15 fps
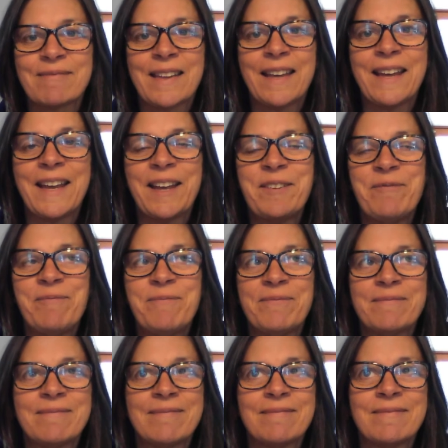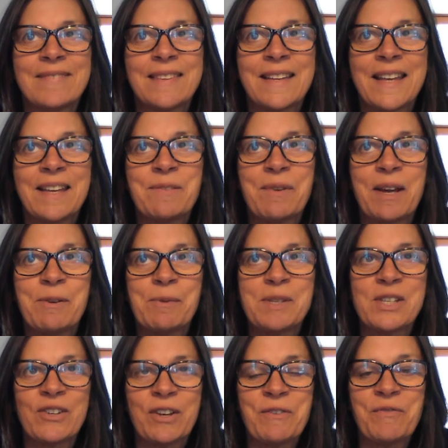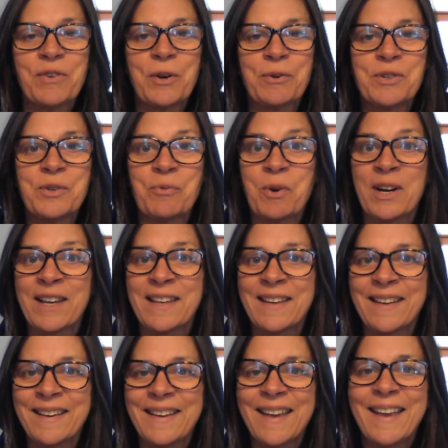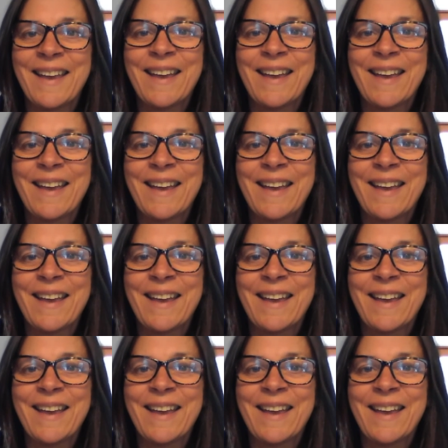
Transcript: Um, it, I was looking forward to working,